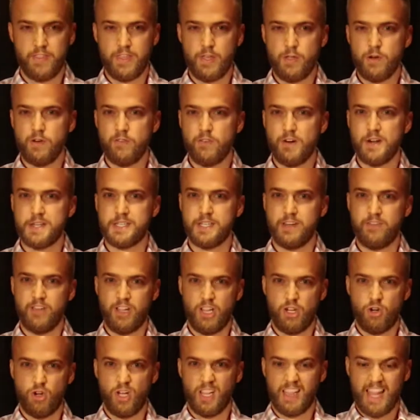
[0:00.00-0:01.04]
The University of
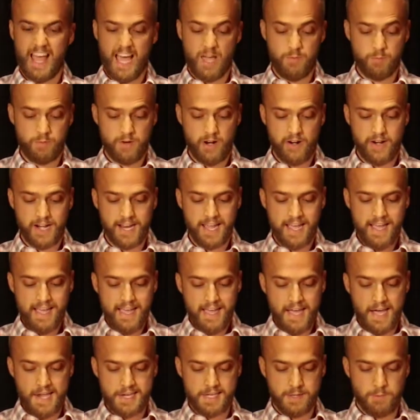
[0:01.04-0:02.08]
Illinois Library
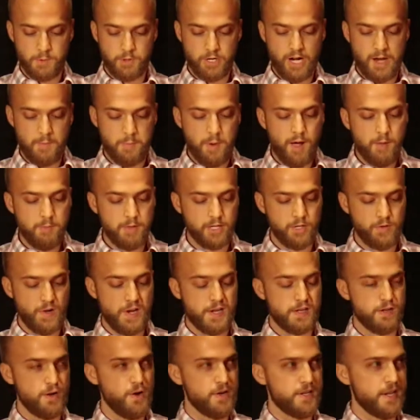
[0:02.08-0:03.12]
has some great public
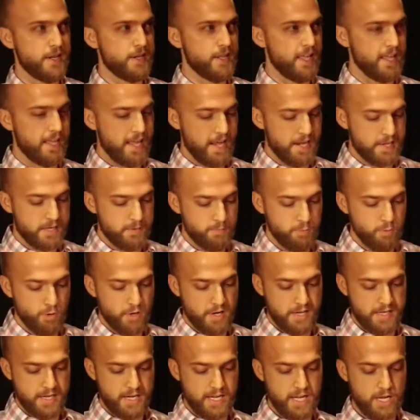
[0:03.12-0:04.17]
resources like
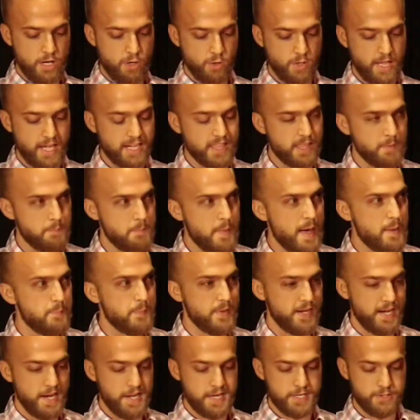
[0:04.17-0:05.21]
Explore CU, like the
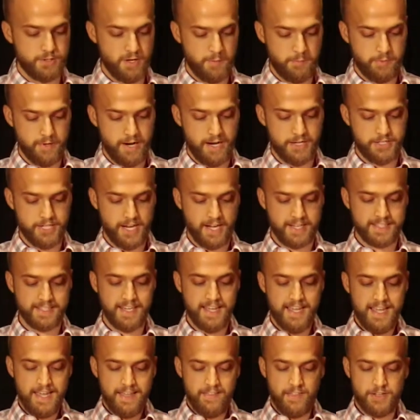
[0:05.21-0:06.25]
Mapping History Project.
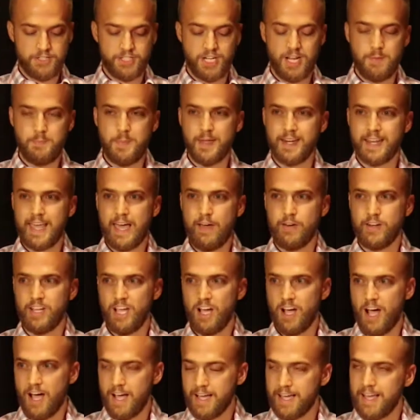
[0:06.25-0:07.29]
The Champaign
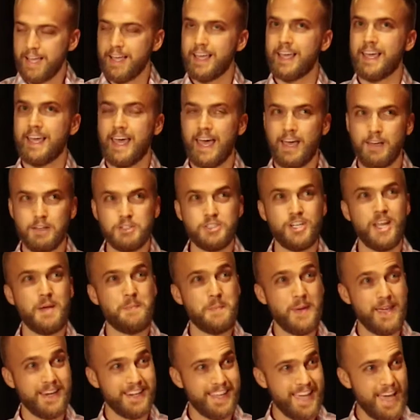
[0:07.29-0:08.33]

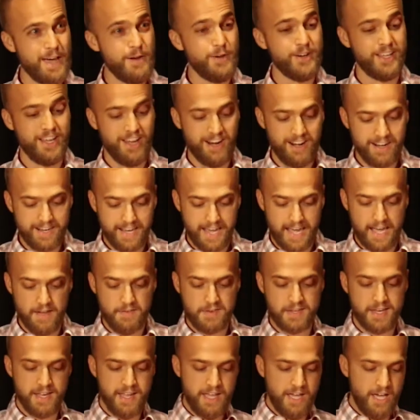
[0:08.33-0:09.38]
County
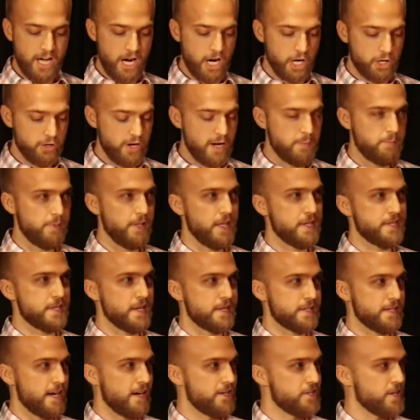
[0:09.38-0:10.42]
Archives are a great place
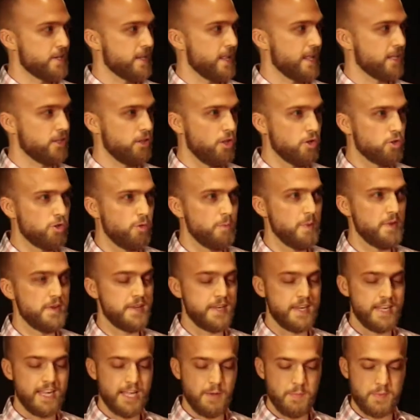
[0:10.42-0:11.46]
to start, just like local
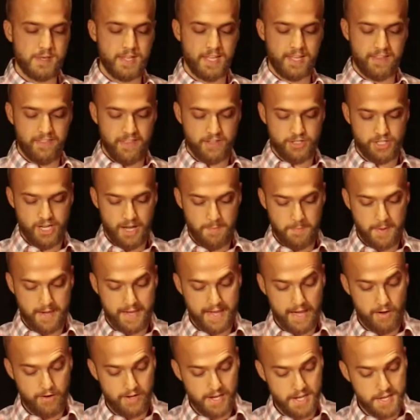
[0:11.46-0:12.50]
museums like the
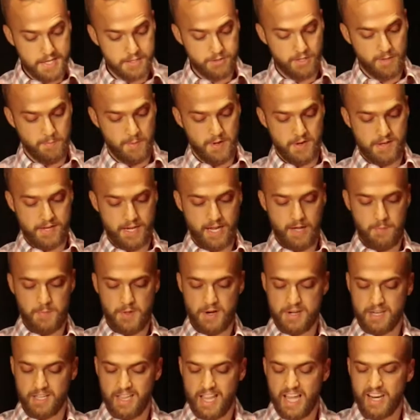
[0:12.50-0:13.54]
Champaign County History Museum.
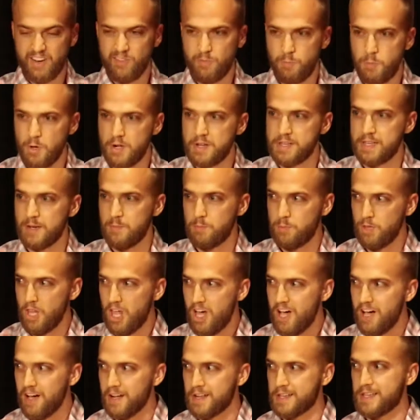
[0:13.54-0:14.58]
There's a lot of books and
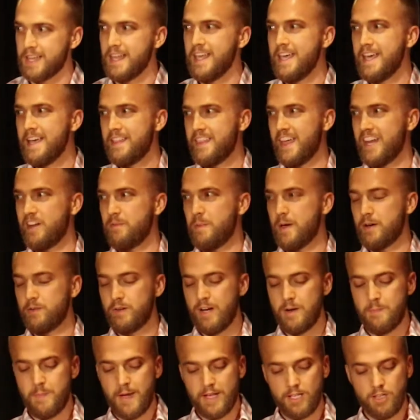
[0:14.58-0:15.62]
blogs that have been
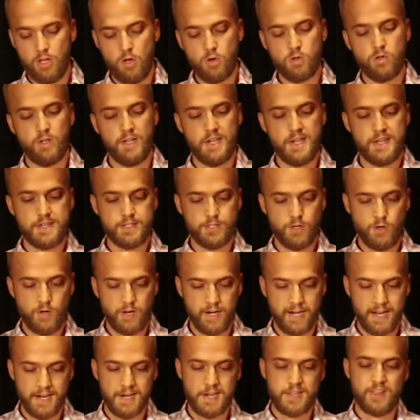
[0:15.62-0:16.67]
written by local
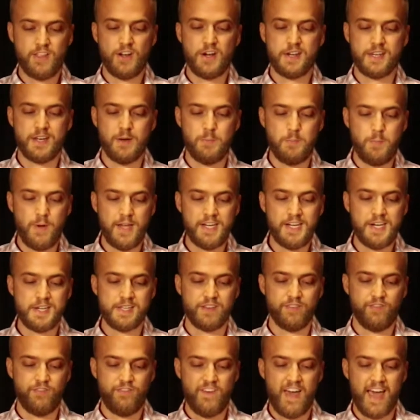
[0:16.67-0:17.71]
historians. There's an
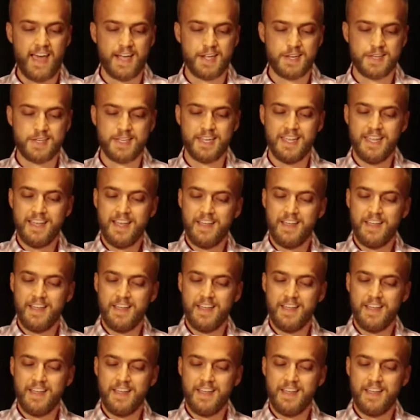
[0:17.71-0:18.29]
abundance of facts.